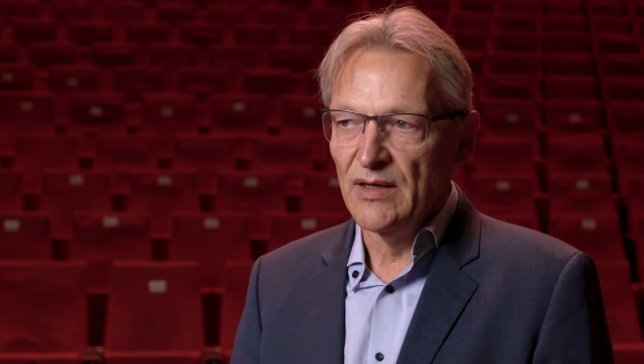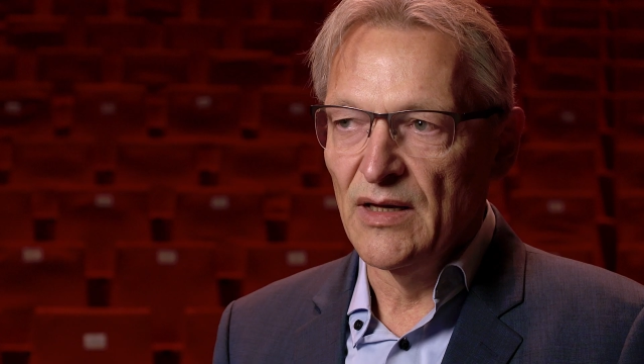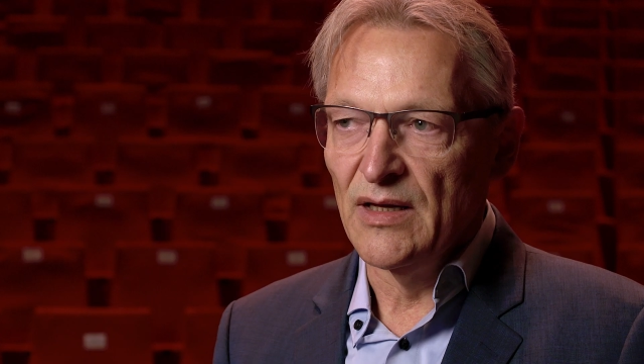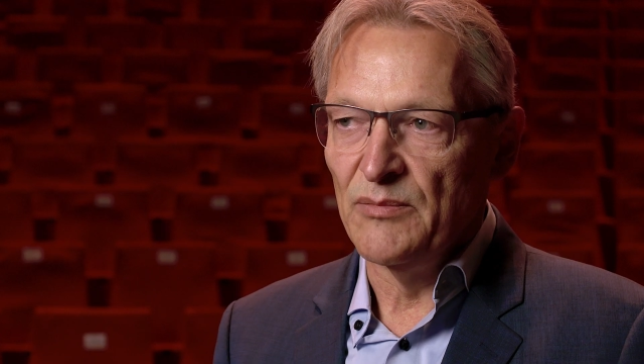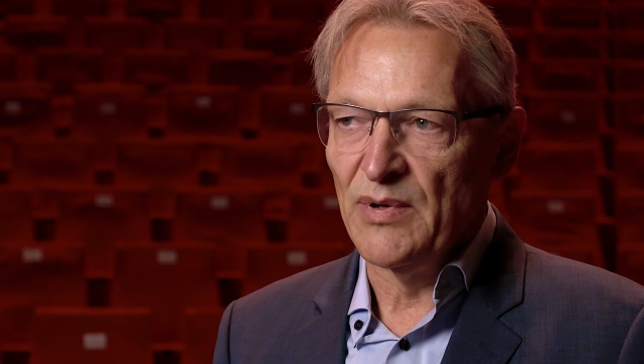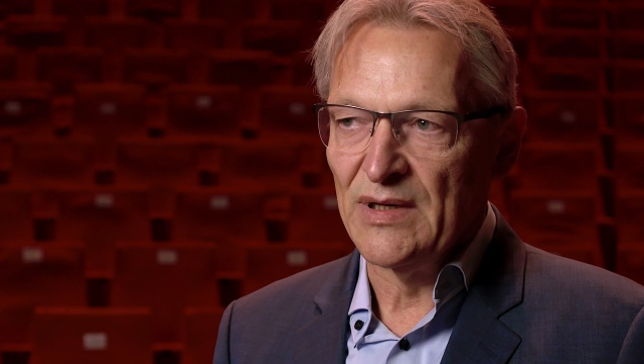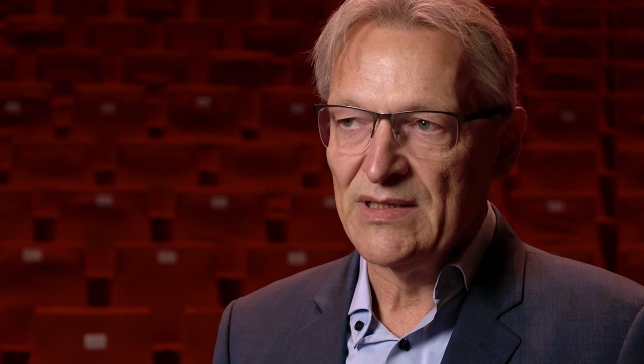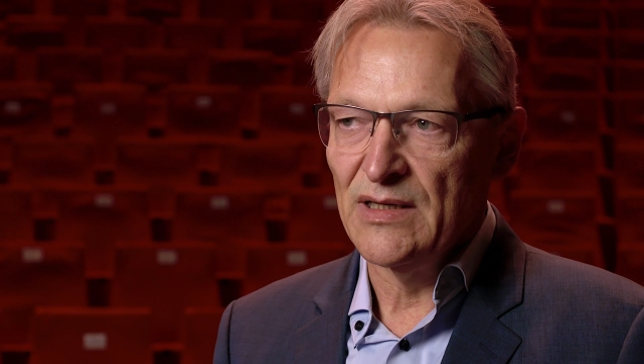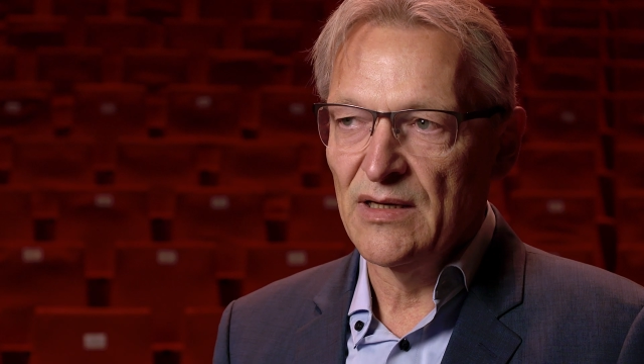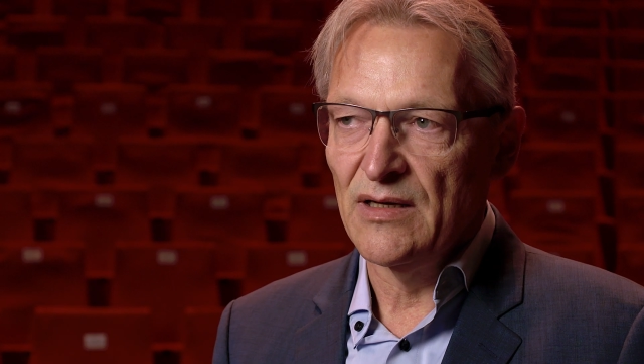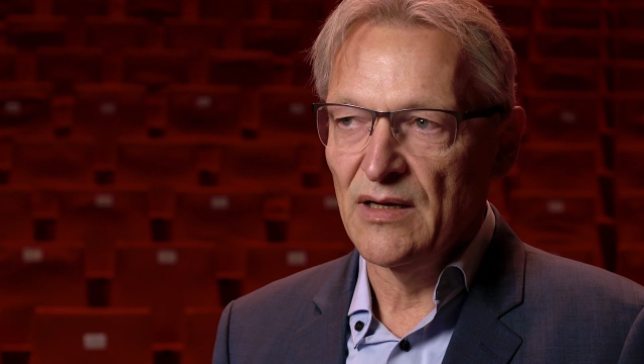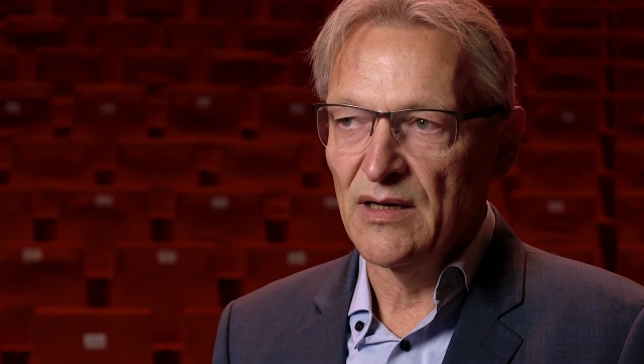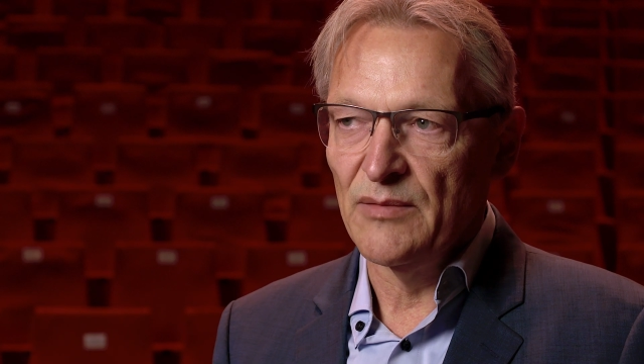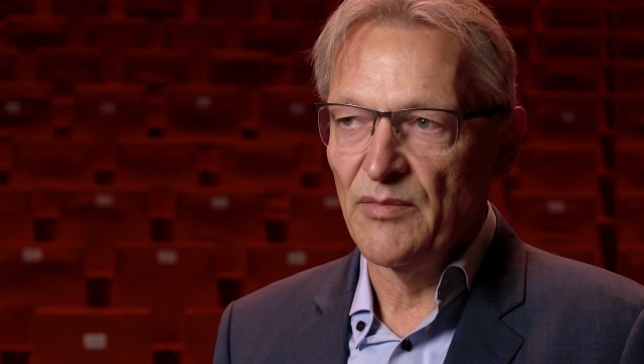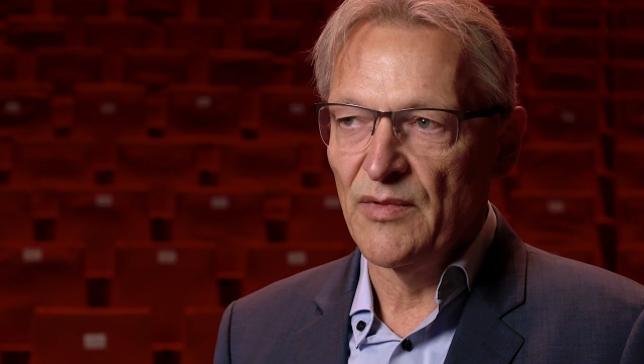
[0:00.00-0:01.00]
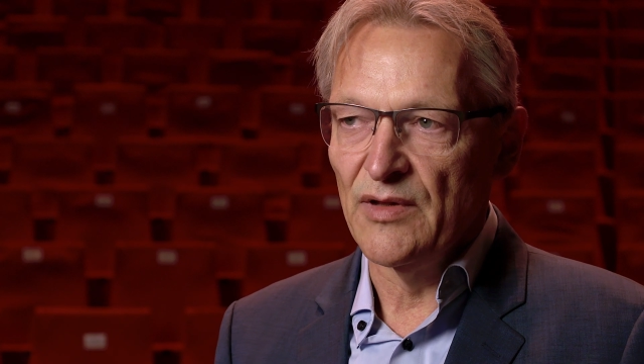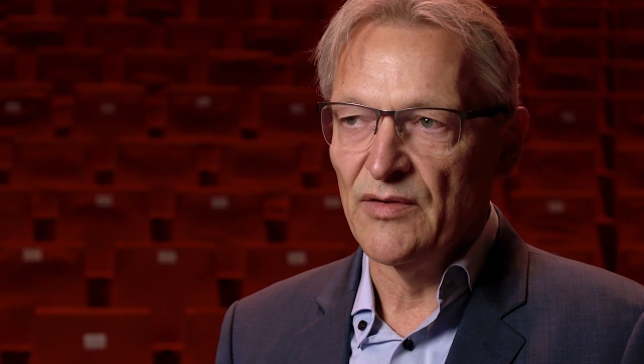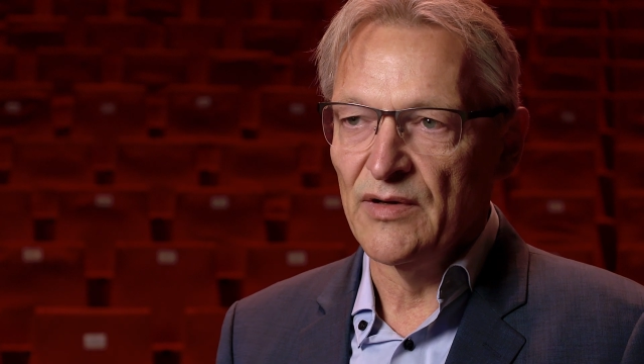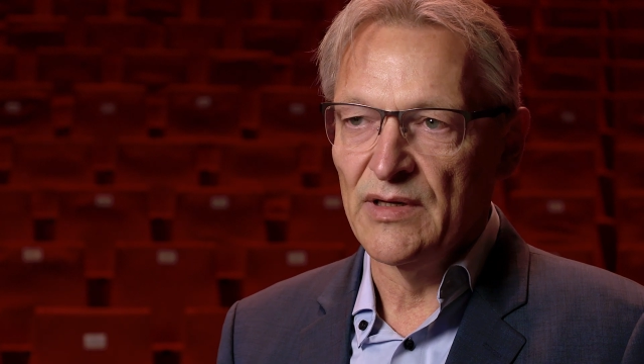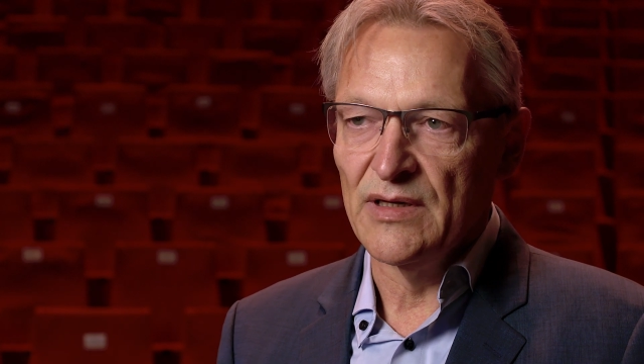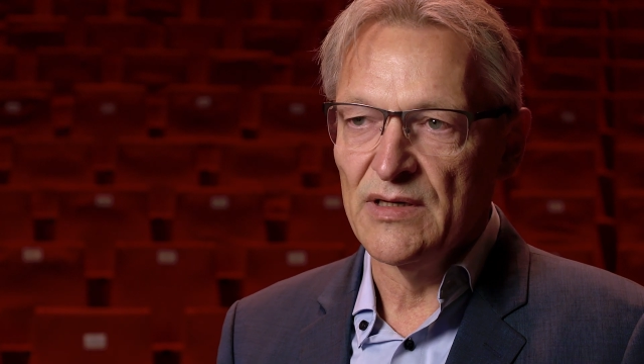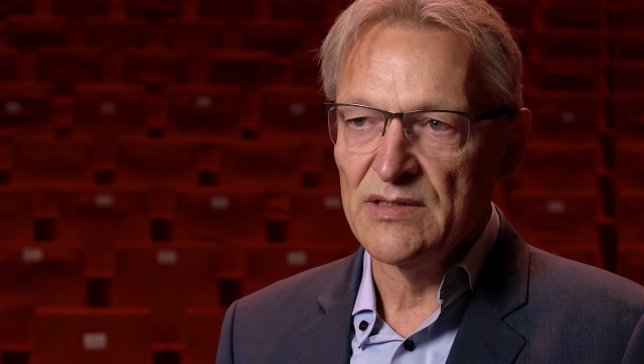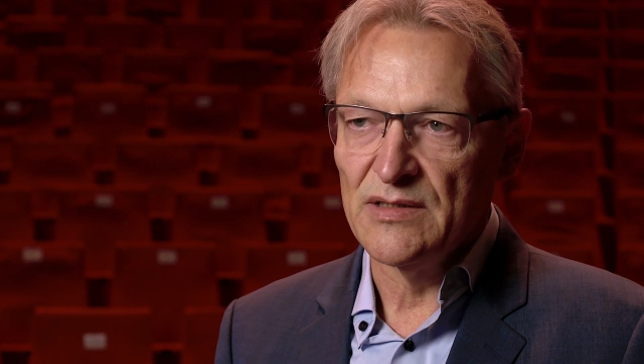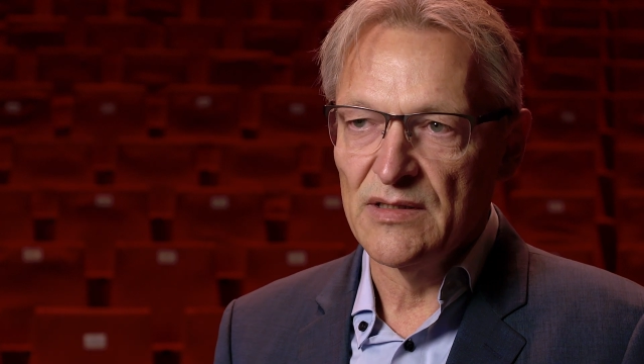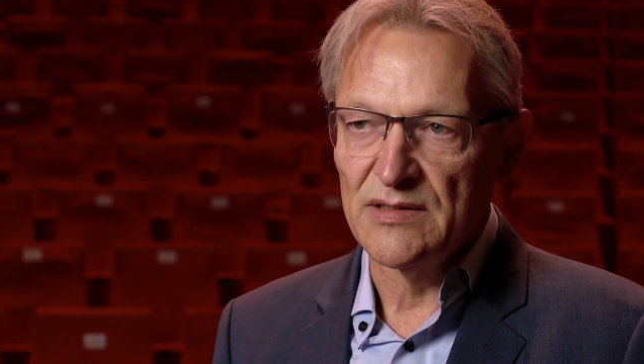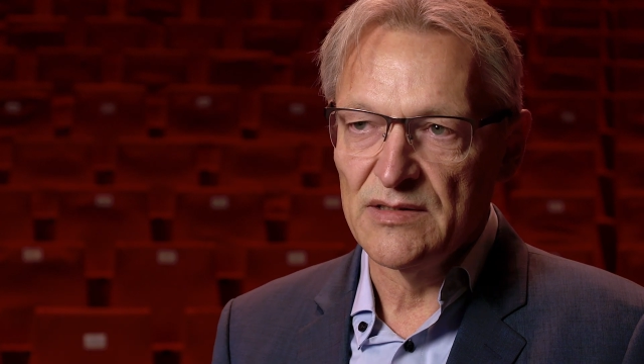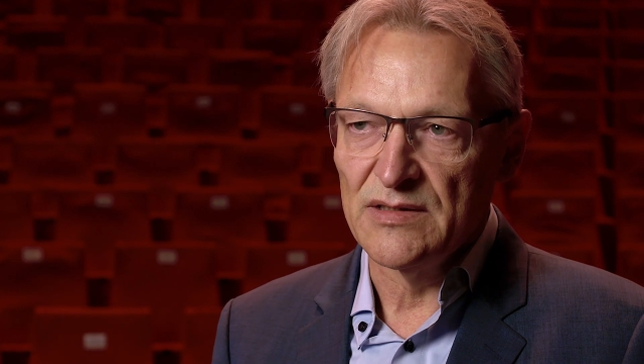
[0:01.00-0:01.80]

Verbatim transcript: In particular, the case that